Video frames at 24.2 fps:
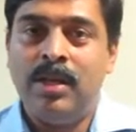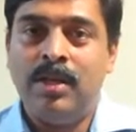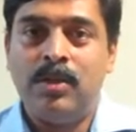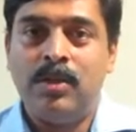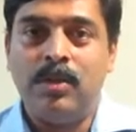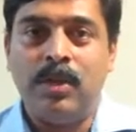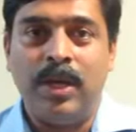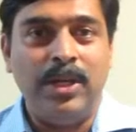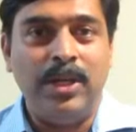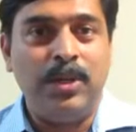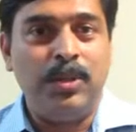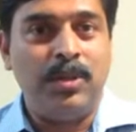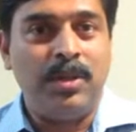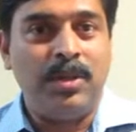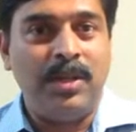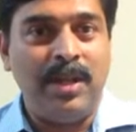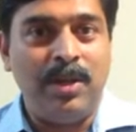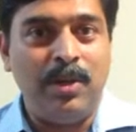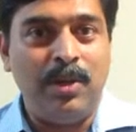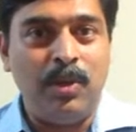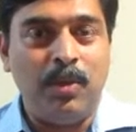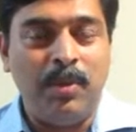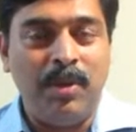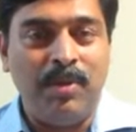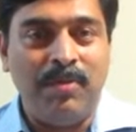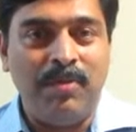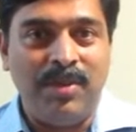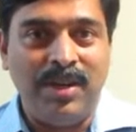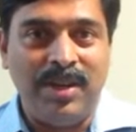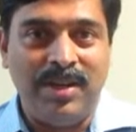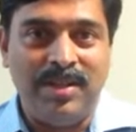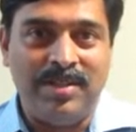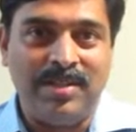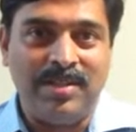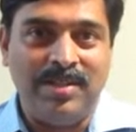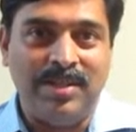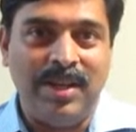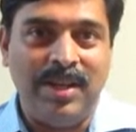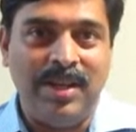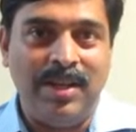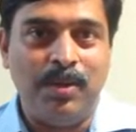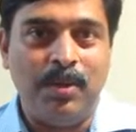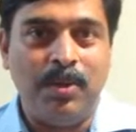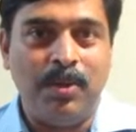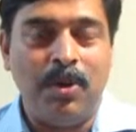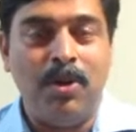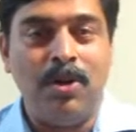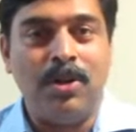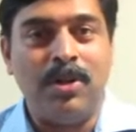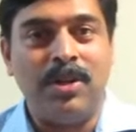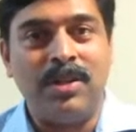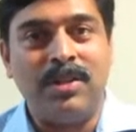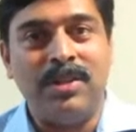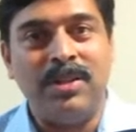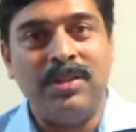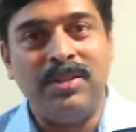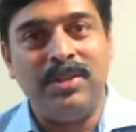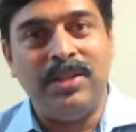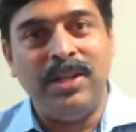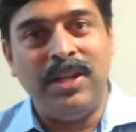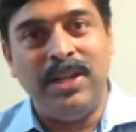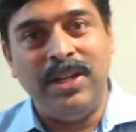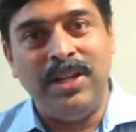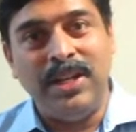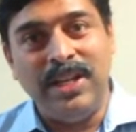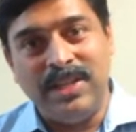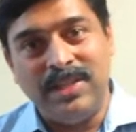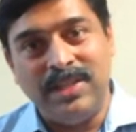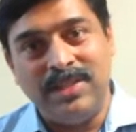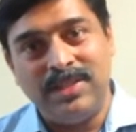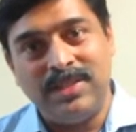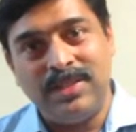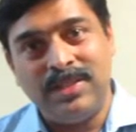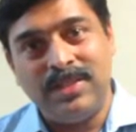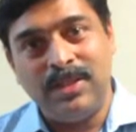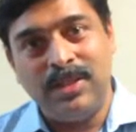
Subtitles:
So I used to tell to my friends that to conquer the three Ds,